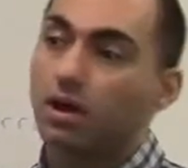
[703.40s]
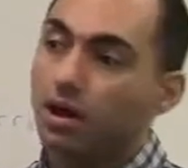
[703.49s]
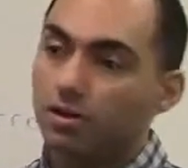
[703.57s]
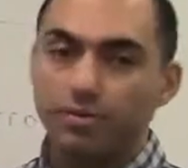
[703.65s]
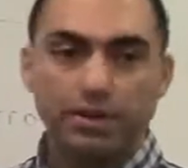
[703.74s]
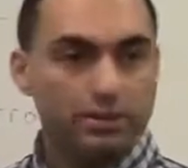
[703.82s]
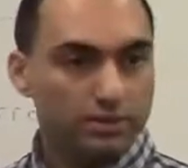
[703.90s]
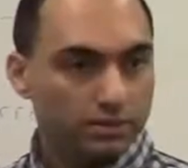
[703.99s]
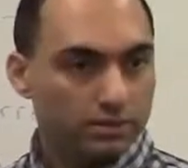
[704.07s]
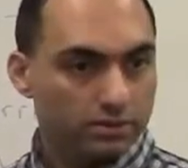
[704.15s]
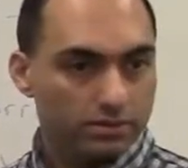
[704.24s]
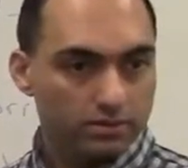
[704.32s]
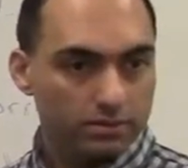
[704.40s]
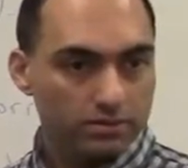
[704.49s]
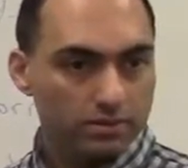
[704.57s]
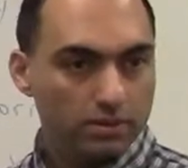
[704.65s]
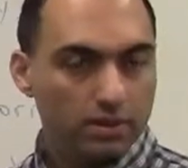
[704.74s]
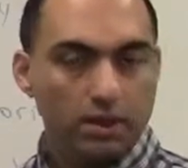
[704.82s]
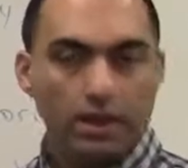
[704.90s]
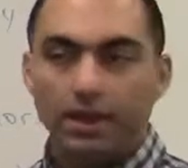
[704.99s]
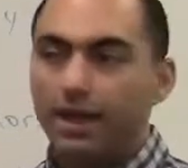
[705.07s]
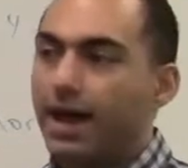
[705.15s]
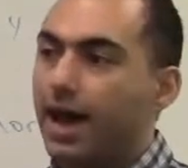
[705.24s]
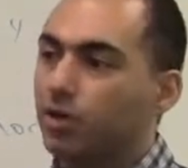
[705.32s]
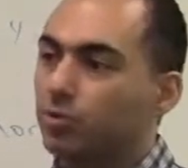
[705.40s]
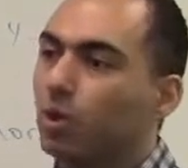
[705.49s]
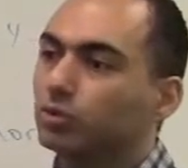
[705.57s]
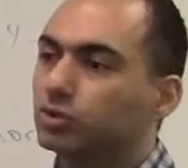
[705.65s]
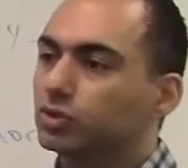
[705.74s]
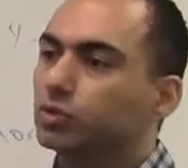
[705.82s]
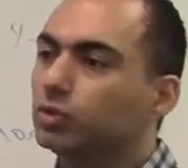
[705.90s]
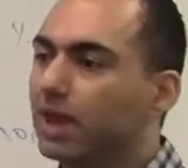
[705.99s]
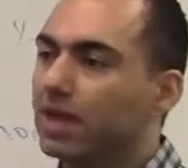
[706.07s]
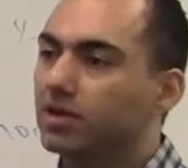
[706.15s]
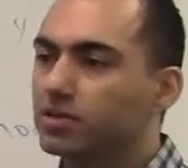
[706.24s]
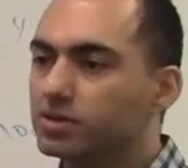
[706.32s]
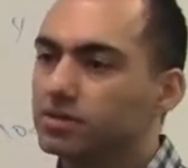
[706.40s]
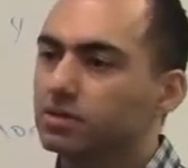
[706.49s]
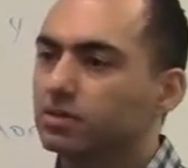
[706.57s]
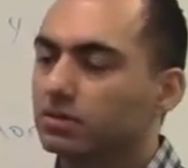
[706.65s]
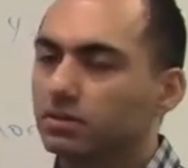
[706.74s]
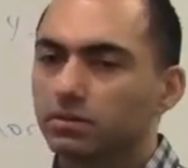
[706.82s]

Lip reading: are written. I wrote 2 letters,